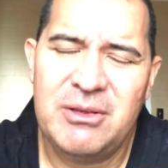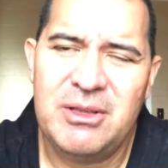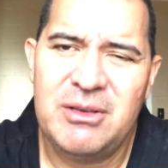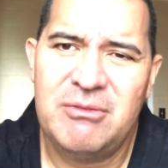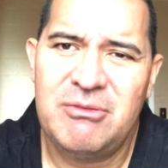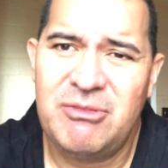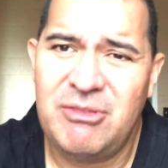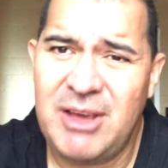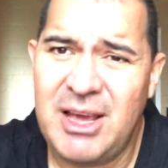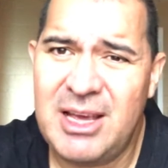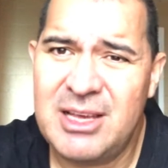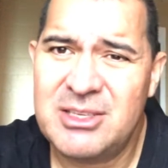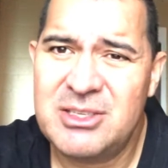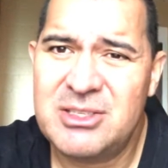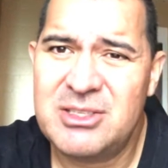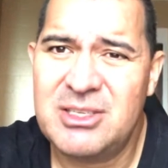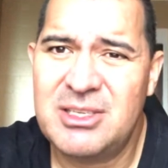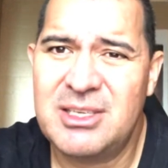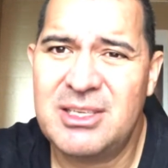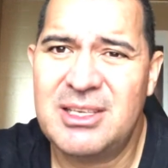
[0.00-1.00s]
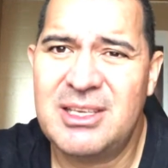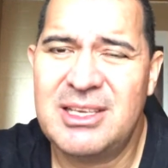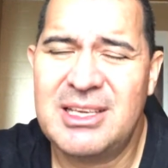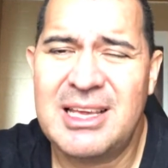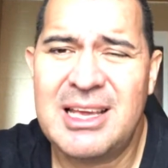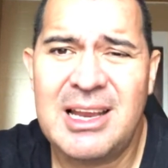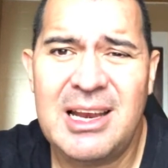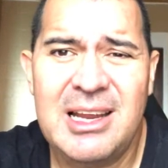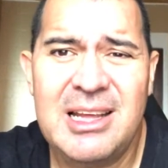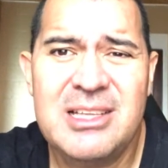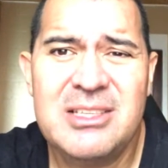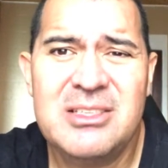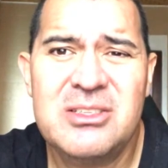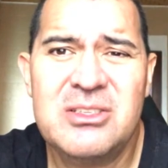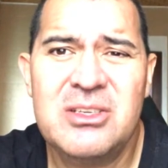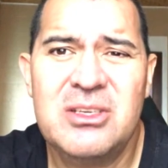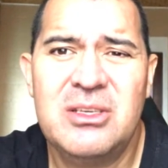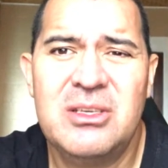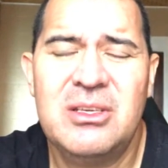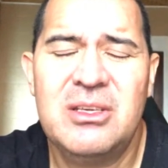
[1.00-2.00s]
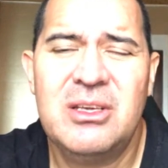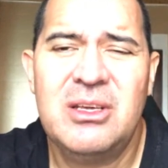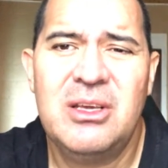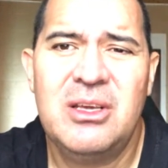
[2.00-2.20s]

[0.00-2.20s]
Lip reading: in fasting, in cleansing,